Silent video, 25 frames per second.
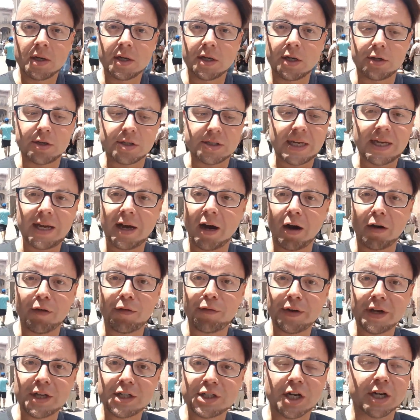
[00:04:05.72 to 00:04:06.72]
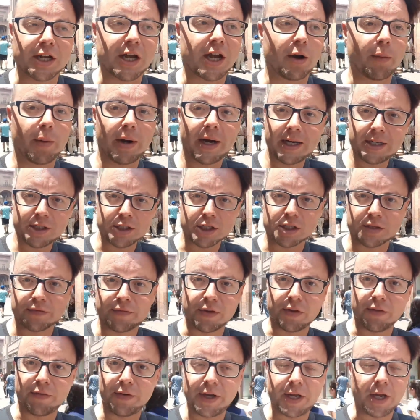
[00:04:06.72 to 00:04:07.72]
you just eat half of it and chuck it away just
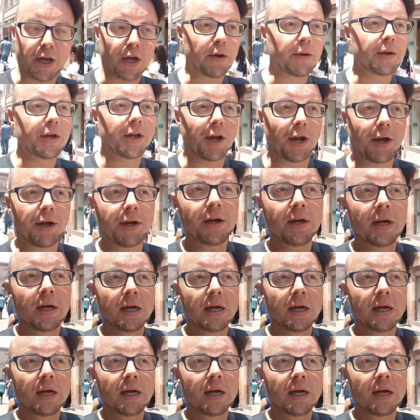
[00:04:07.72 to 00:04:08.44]
for the video, you know.